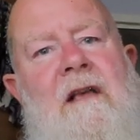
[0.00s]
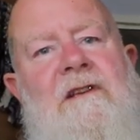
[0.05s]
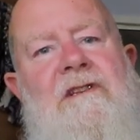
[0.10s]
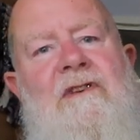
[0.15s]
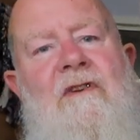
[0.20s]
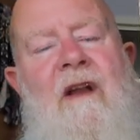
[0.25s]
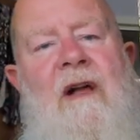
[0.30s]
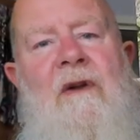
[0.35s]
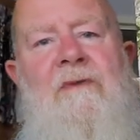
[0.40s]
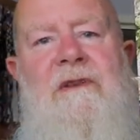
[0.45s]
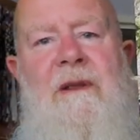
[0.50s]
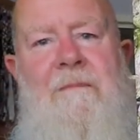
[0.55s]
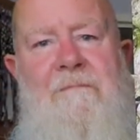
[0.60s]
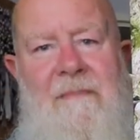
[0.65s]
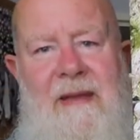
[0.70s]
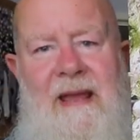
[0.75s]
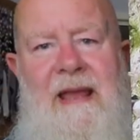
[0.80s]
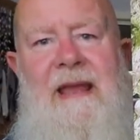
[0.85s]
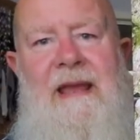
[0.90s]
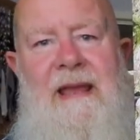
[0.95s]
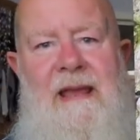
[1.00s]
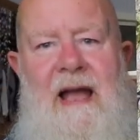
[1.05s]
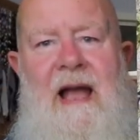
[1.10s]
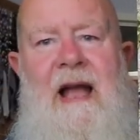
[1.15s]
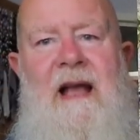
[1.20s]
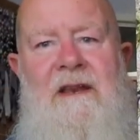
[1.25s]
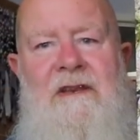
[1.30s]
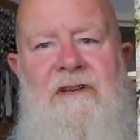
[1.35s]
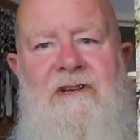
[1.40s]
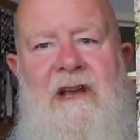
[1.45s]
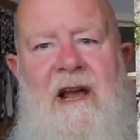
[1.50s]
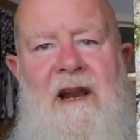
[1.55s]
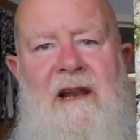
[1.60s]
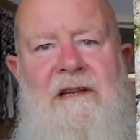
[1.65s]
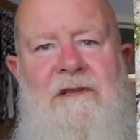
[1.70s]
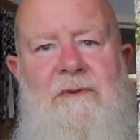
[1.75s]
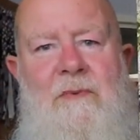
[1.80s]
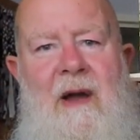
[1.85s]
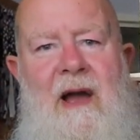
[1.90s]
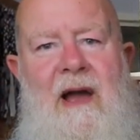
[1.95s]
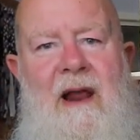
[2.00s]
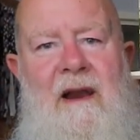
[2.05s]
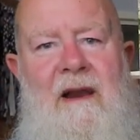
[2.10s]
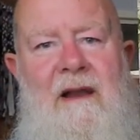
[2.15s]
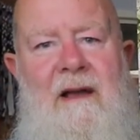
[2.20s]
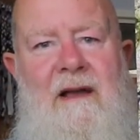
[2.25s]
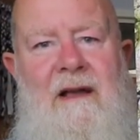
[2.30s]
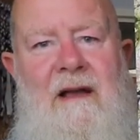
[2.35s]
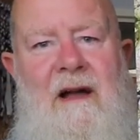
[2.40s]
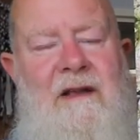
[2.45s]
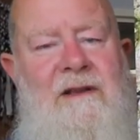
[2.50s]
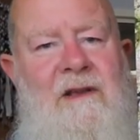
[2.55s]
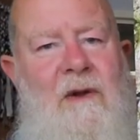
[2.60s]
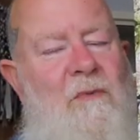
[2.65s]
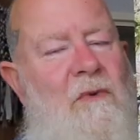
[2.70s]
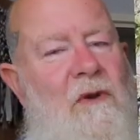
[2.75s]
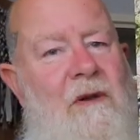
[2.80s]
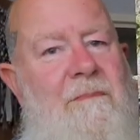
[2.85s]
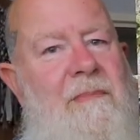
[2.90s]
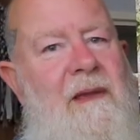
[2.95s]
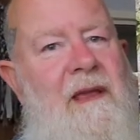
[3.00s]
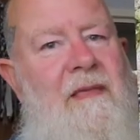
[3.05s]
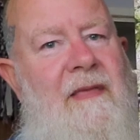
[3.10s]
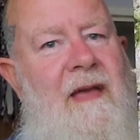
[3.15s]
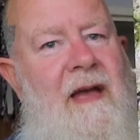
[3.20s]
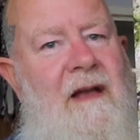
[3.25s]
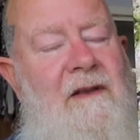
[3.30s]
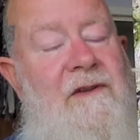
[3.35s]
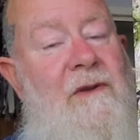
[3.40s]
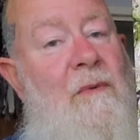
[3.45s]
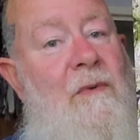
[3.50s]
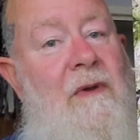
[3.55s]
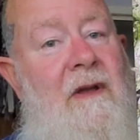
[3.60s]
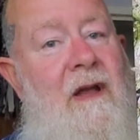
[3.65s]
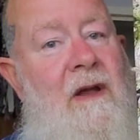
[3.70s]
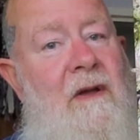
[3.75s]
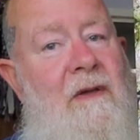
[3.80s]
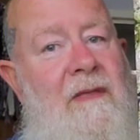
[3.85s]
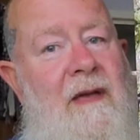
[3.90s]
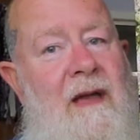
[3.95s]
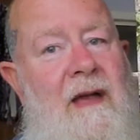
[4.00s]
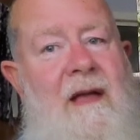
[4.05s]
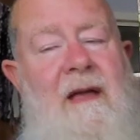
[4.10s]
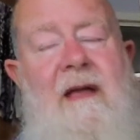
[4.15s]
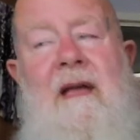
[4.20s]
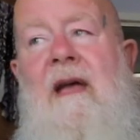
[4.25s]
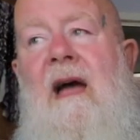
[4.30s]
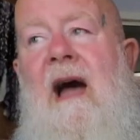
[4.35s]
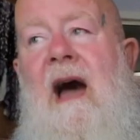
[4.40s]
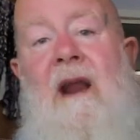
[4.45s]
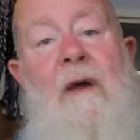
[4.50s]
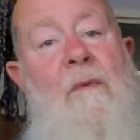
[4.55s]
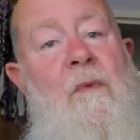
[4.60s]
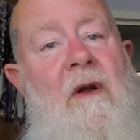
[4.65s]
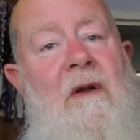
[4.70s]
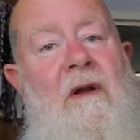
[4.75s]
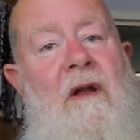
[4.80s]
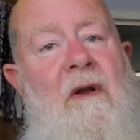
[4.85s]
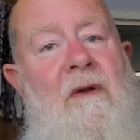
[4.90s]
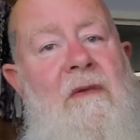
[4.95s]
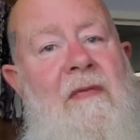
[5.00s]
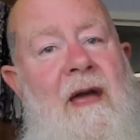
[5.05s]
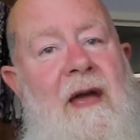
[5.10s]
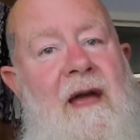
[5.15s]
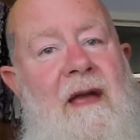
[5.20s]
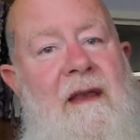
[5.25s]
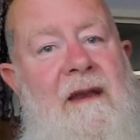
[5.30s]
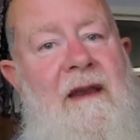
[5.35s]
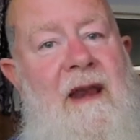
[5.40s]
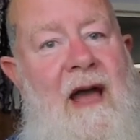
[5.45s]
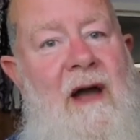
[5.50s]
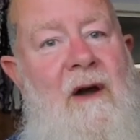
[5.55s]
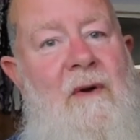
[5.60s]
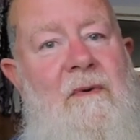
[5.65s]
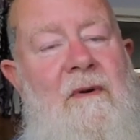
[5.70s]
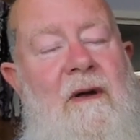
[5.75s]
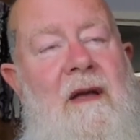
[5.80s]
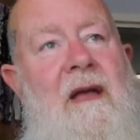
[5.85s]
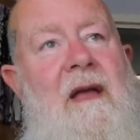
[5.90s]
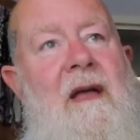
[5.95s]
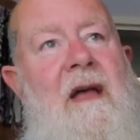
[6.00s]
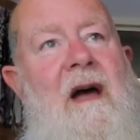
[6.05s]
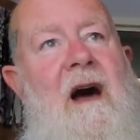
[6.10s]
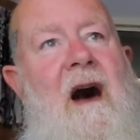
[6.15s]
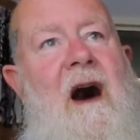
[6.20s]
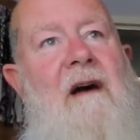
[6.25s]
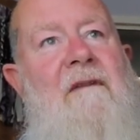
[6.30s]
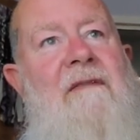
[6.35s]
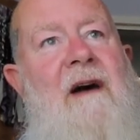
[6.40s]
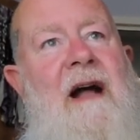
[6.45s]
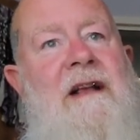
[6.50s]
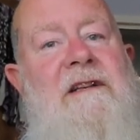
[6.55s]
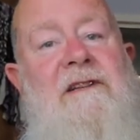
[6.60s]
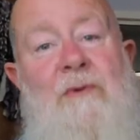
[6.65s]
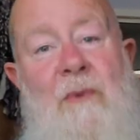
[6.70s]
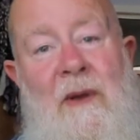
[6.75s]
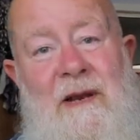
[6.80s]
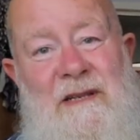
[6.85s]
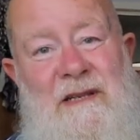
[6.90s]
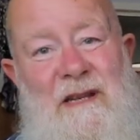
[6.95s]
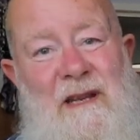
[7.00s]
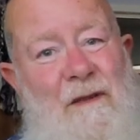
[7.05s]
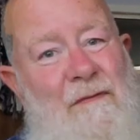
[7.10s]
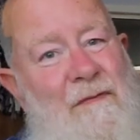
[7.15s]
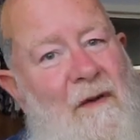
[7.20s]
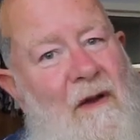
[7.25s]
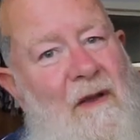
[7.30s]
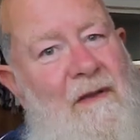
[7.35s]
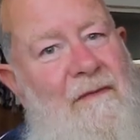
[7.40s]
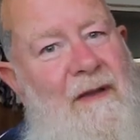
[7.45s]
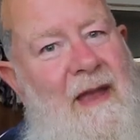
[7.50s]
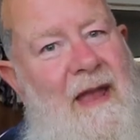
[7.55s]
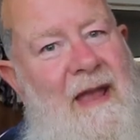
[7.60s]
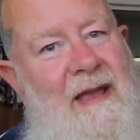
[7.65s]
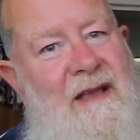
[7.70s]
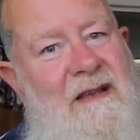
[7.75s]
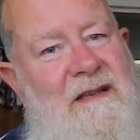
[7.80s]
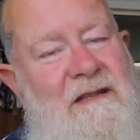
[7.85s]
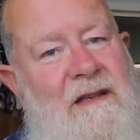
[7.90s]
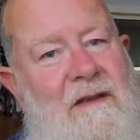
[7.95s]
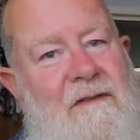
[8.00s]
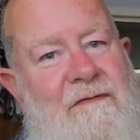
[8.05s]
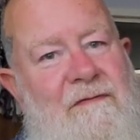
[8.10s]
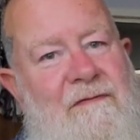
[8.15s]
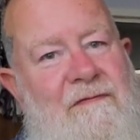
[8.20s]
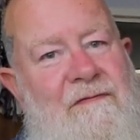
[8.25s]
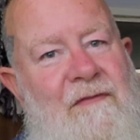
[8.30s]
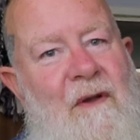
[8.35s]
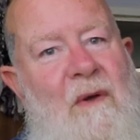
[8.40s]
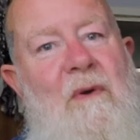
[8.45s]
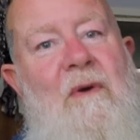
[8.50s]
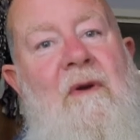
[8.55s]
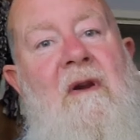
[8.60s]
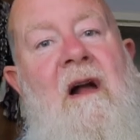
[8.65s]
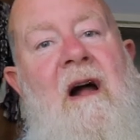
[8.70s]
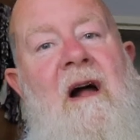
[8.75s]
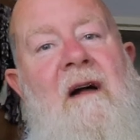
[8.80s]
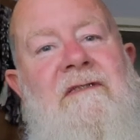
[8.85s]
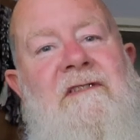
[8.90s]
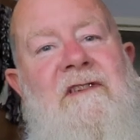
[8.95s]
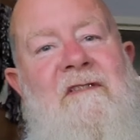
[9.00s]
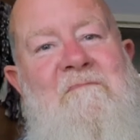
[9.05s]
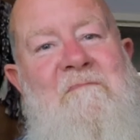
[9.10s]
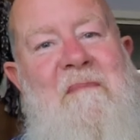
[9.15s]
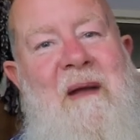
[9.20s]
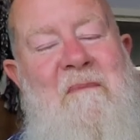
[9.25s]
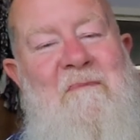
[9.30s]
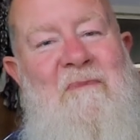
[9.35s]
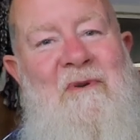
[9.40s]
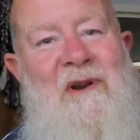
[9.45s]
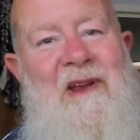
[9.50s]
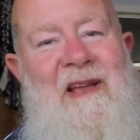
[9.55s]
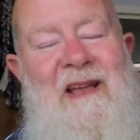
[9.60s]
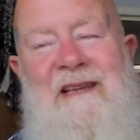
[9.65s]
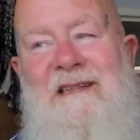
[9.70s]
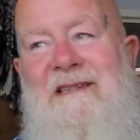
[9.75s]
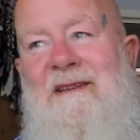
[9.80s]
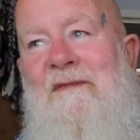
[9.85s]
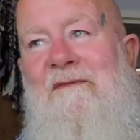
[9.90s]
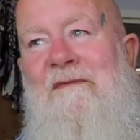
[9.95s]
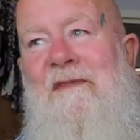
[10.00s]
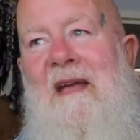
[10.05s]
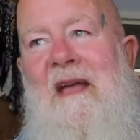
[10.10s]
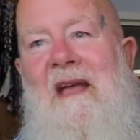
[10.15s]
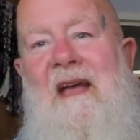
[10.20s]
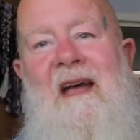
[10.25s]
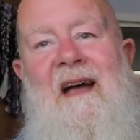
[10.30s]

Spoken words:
surrounding me and Chalice Well. I don't want to be there, I don't want to go there, and I won't go there now. I've had 25 years of photographs, of memories, of